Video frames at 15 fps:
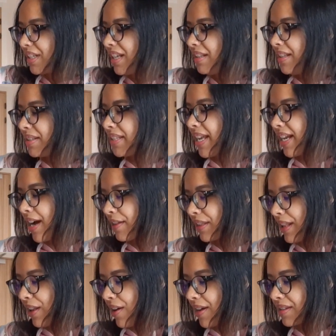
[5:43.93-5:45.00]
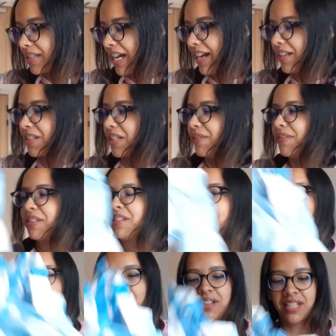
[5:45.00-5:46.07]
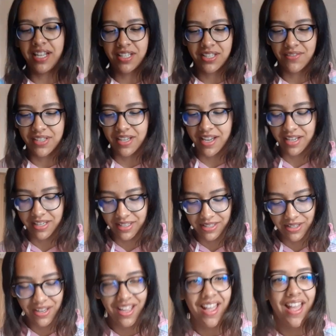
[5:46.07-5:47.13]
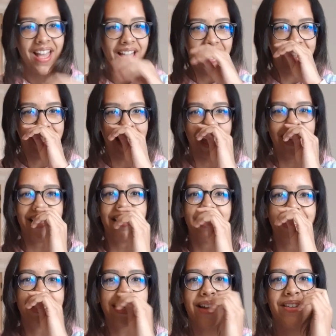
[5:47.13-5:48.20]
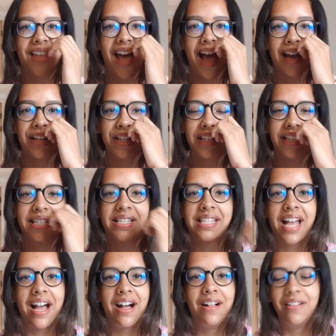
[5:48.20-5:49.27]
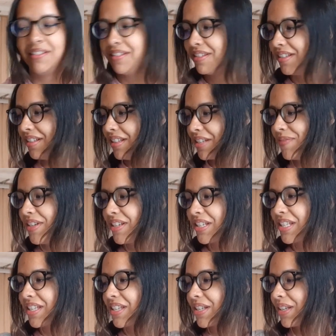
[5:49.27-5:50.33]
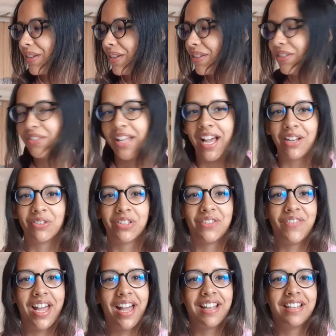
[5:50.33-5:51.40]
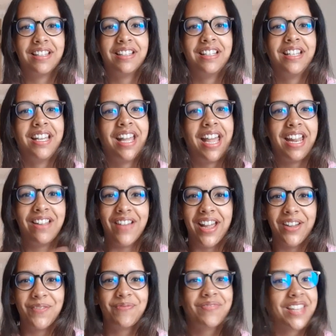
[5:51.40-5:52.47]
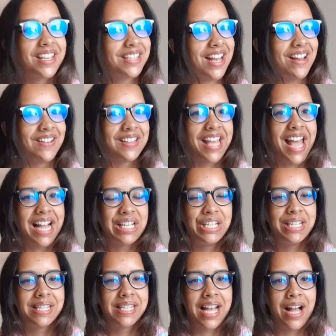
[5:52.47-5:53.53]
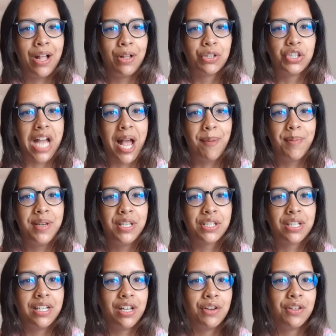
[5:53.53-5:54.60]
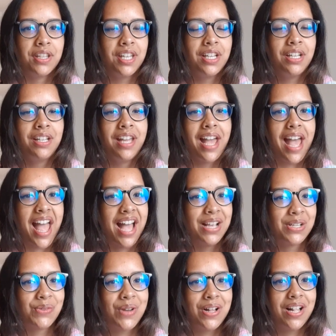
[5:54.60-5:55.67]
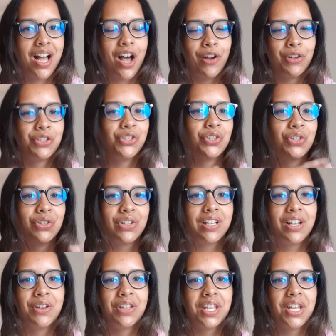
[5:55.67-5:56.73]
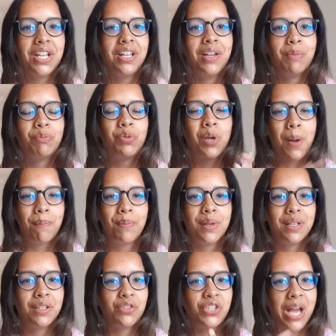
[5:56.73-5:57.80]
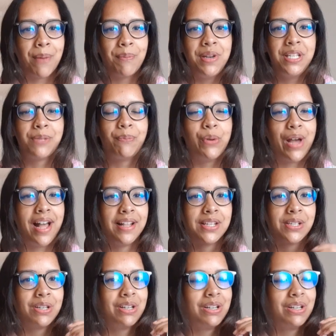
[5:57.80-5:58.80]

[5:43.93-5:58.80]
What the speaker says: Let's take out the last item. Is this the last item? Yeah, it is. Okay, so they actually sell, let me just do that with the bag. Anyway, so they actually sell Japanese clothing as well, Harajuku clothing, proper Japanese brands